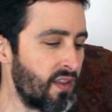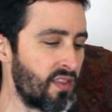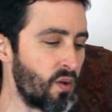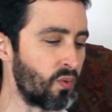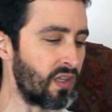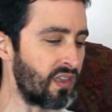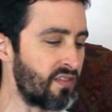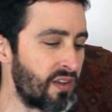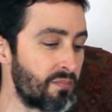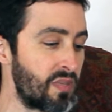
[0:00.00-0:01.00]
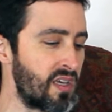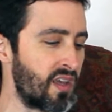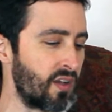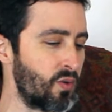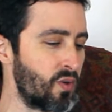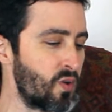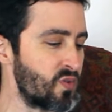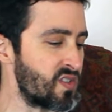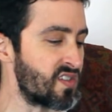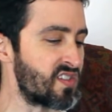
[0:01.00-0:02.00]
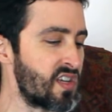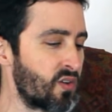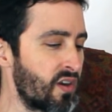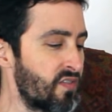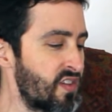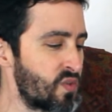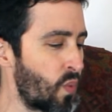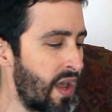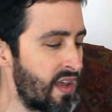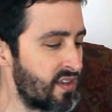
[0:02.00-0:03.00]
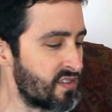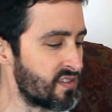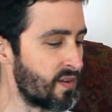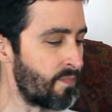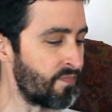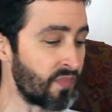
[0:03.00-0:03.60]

the only living being who knows the secret of his ways.